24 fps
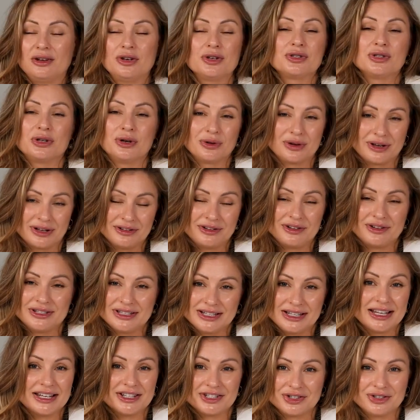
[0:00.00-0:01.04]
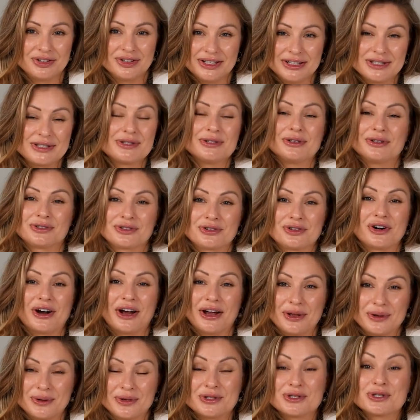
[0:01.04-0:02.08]
There is no contraindication. It's not
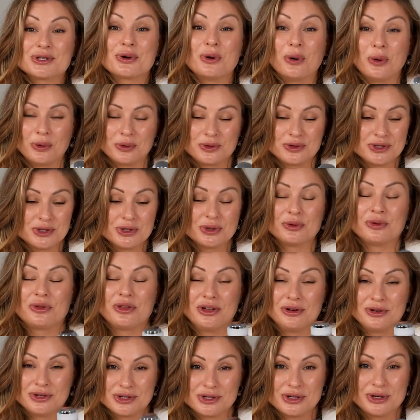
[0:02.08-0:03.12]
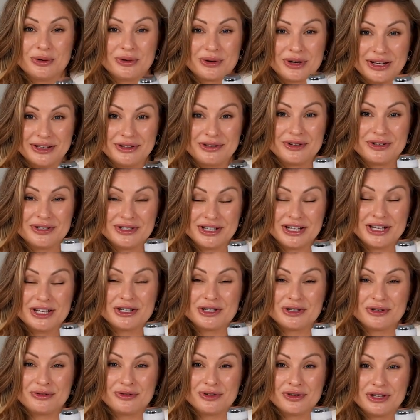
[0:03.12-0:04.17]
cryo, it's cold. So there is no
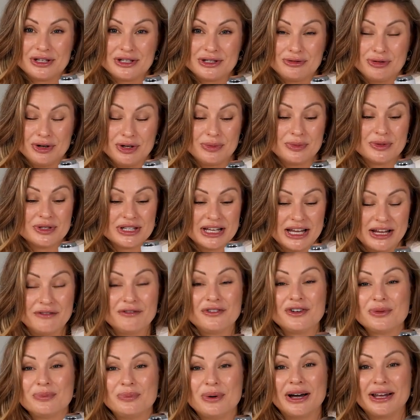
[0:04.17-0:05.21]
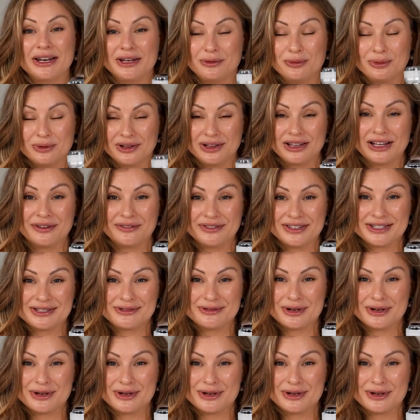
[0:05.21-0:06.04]
contraindication for this treatment. Everybody will love this